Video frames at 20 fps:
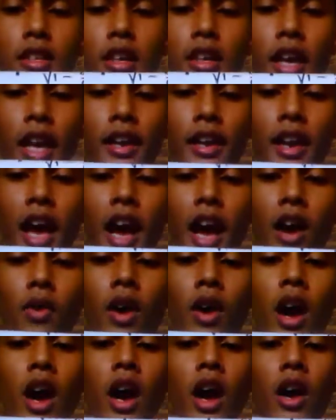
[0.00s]
And now
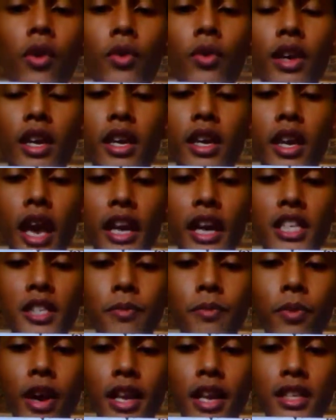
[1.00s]
we
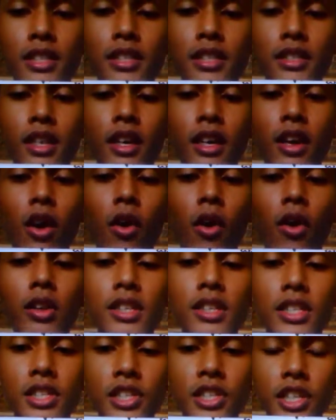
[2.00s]
express all the
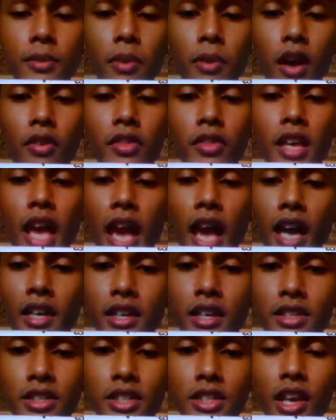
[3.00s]
term of the
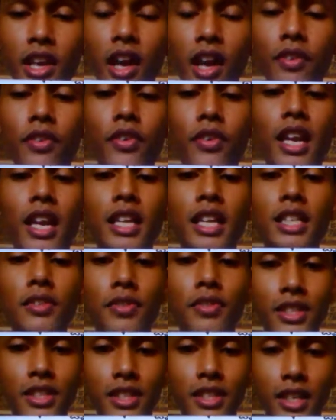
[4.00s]
energy of
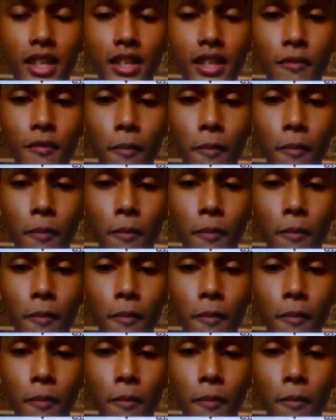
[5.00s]
relativistic